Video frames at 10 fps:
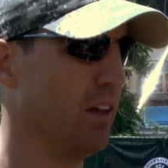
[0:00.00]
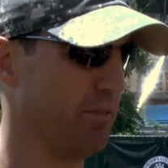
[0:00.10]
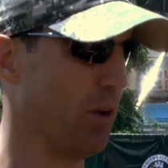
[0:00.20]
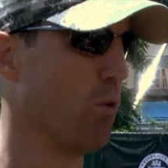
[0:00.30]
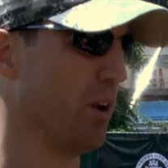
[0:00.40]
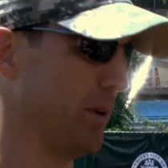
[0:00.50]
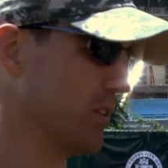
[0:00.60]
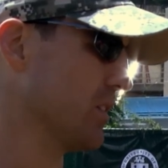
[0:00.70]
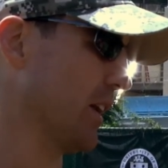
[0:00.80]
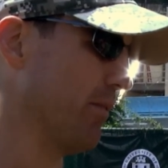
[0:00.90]
If they want to
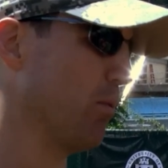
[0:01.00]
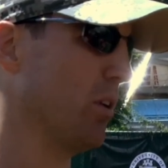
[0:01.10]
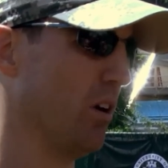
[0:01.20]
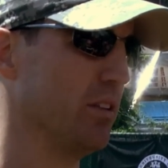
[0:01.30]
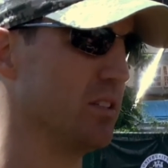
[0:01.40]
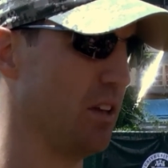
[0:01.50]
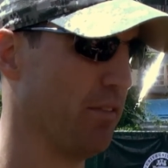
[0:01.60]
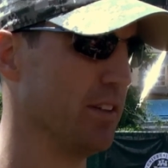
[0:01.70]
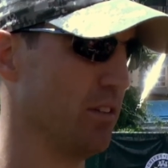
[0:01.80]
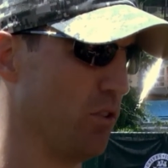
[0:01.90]
be, just like everyone on this
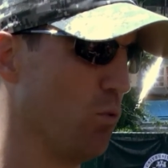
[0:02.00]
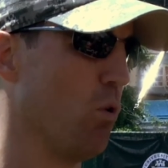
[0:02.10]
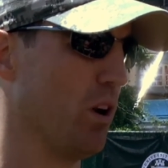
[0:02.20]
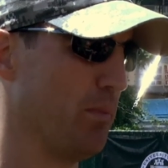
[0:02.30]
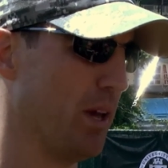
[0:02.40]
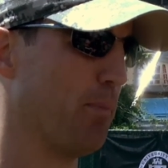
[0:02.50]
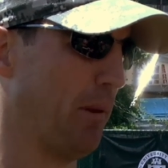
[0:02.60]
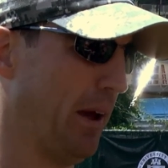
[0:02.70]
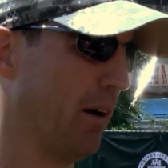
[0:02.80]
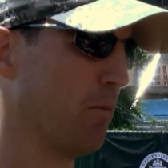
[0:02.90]
defense, if you want to be a
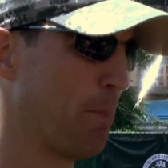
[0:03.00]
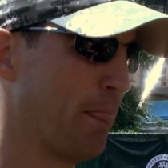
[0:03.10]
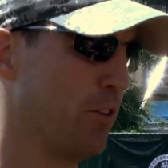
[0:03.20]
player,